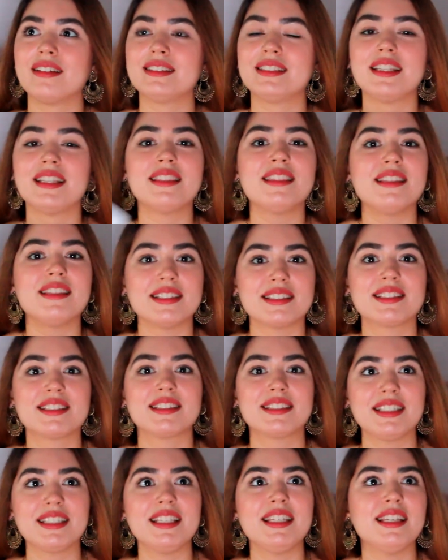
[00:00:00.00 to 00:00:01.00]
did this
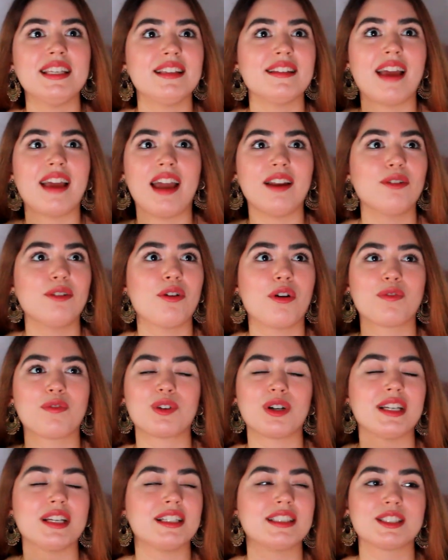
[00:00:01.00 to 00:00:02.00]
scene, I don't know,
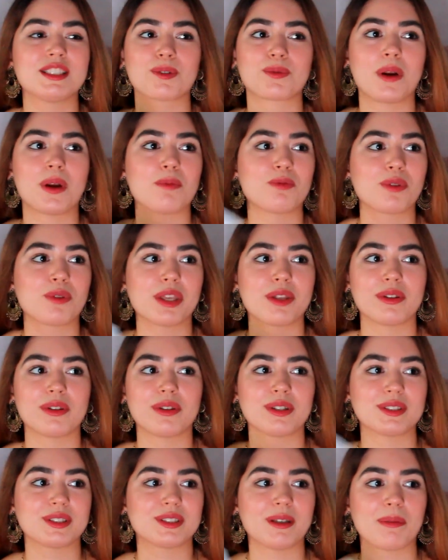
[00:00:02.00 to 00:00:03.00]
for an Instagram reel
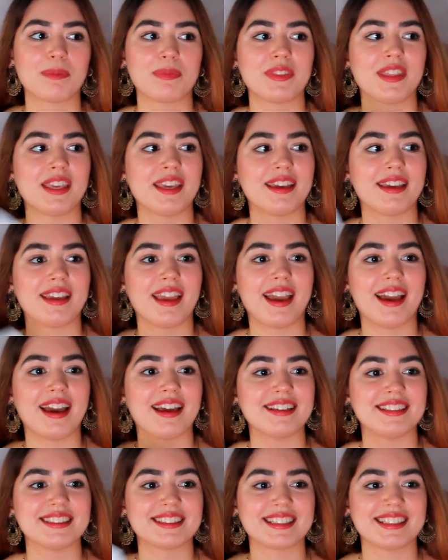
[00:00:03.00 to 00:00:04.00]
or something,
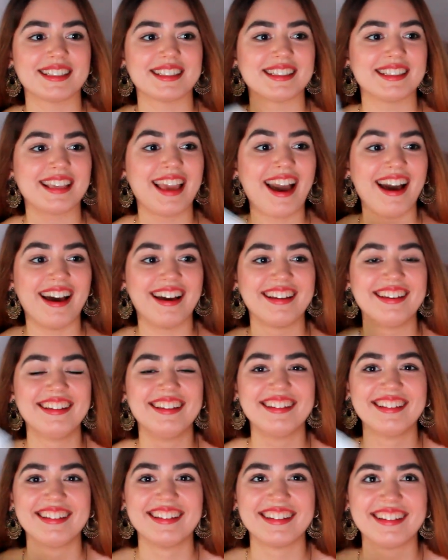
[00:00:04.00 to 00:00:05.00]
and yeah.
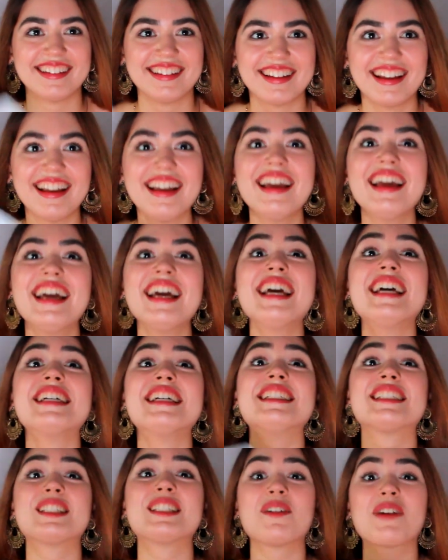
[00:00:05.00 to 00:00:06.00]

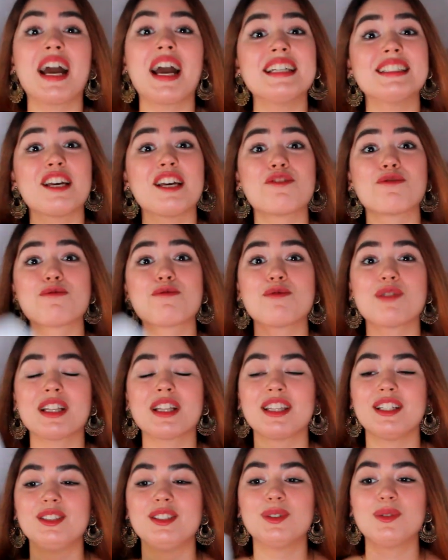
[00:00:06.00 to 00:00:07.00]
So guys, I
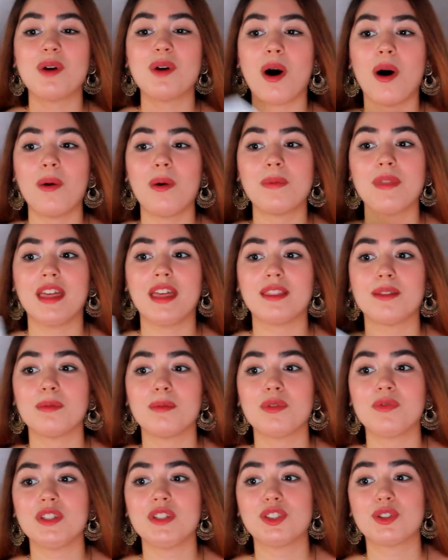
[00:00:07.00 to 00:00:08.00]
really do hope that the
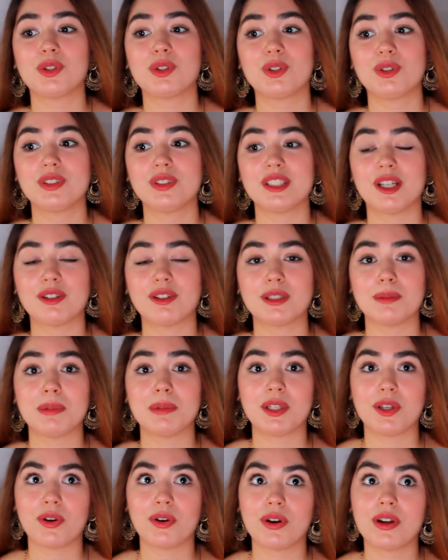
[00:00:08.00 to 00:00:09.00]
movie turns out to
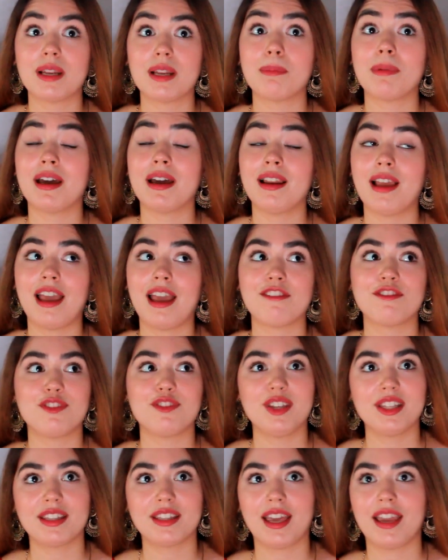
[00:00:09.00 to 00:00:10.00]
be good, but I
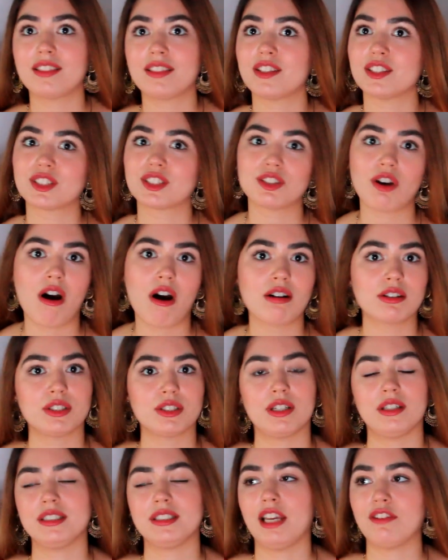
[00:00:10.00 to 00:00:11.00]
feel like the songs
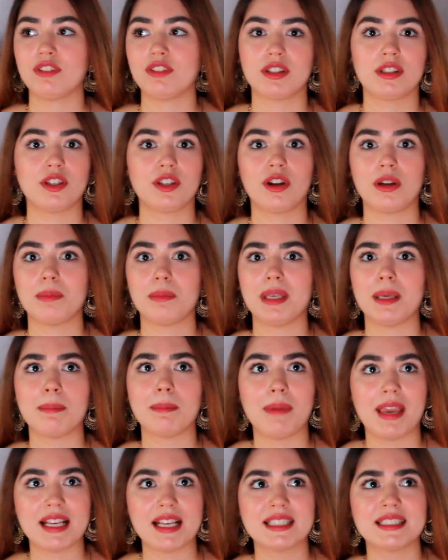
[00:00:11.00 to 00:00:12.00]
are definitely gonna be
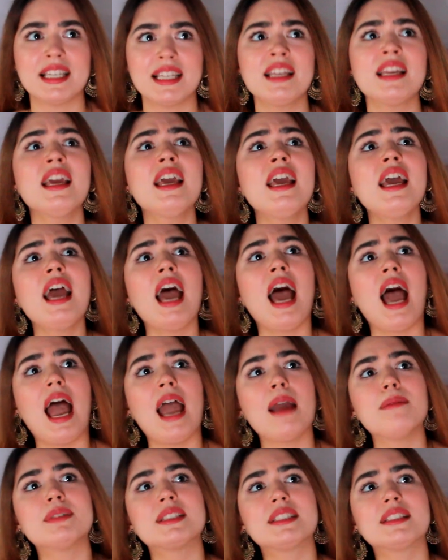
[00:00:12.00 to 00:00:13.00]
amazing.
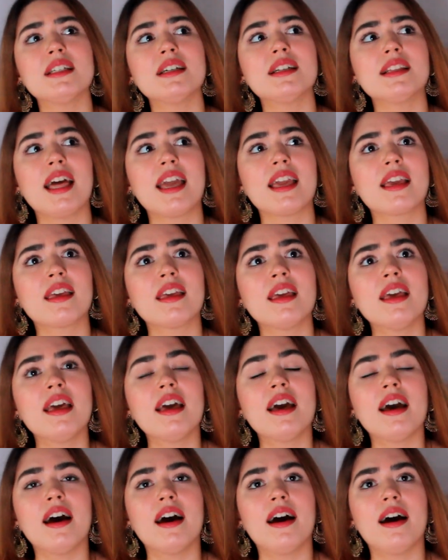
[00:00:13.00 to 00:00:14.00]
I'm still like
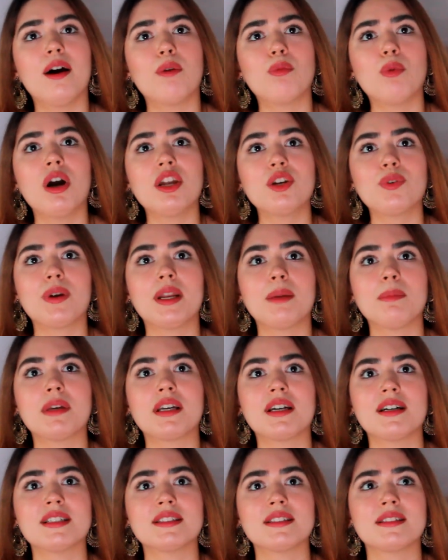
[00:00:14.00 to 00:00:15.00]
wondering,
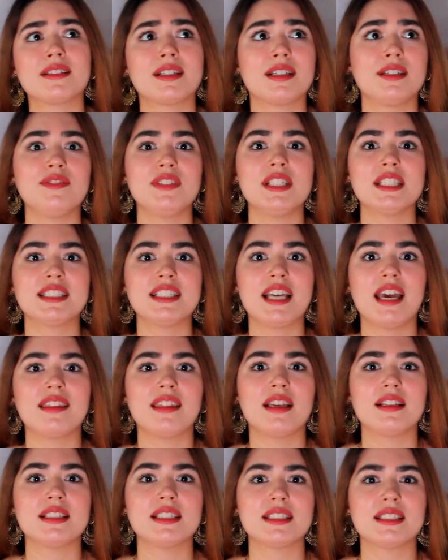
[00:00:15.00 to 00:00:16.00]
because Ranveer
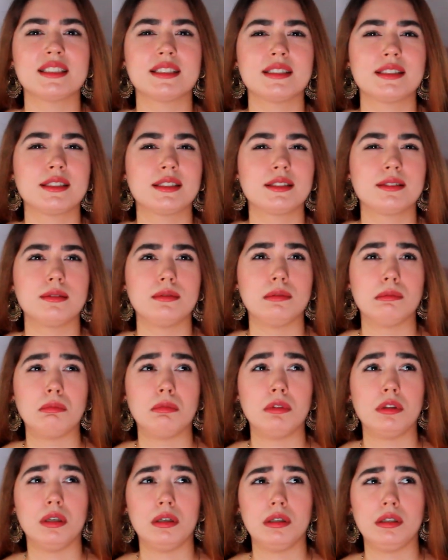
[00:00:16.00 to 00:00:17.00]
said that this is
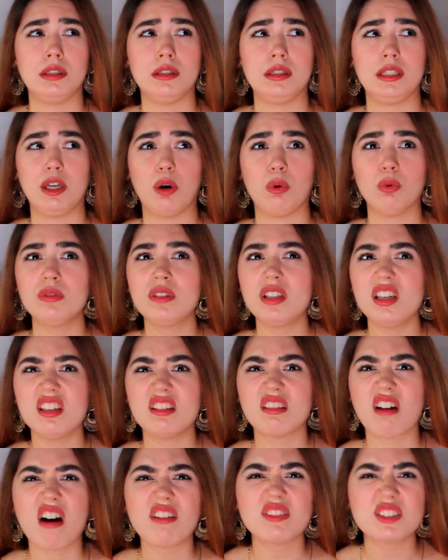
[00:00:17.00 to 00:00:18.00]
the
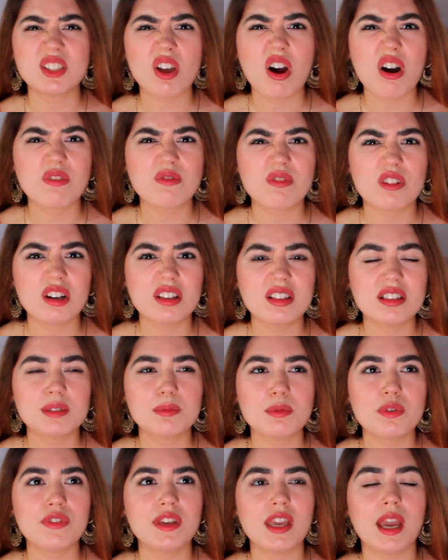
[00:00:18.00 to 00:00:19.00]
only love song for
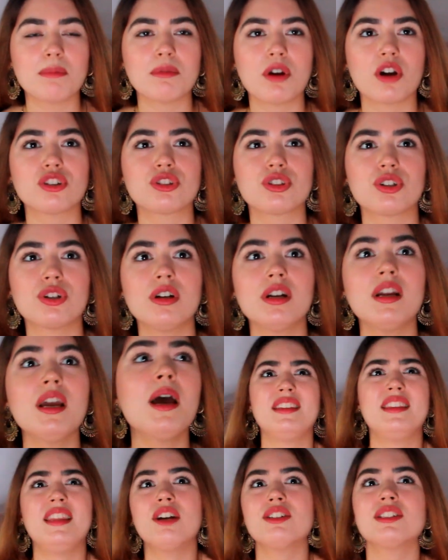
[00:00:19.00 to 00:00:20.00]
this movie, I'm not sure.
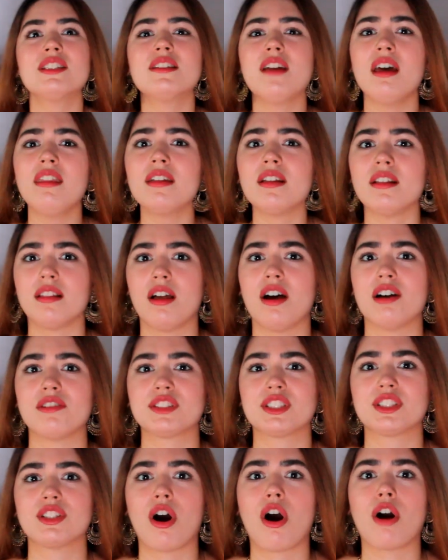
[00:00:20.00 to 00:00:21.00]
There's another love
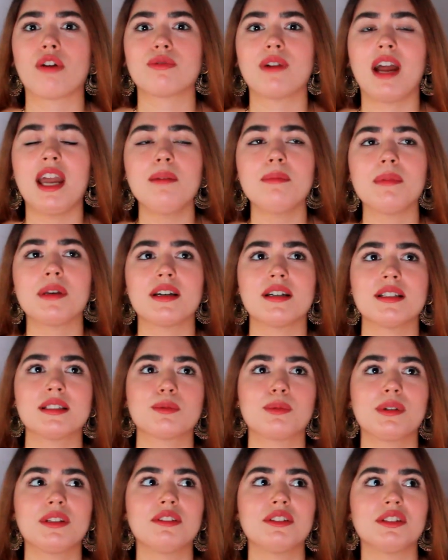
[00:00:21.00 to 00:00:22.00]
song, right?
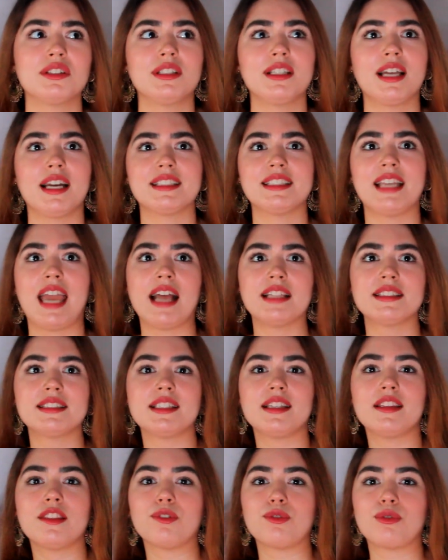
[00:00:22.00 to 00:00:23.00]
Because when they're like
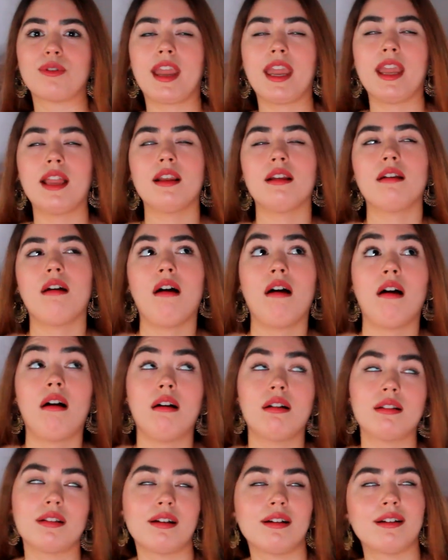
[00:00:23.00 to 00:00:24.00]
dancing in the rain and
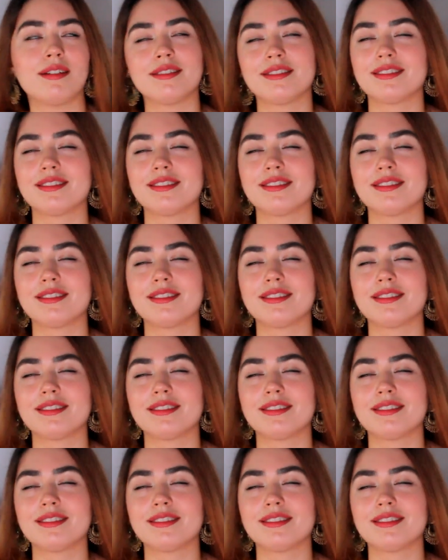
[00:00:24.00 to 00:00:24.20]
all,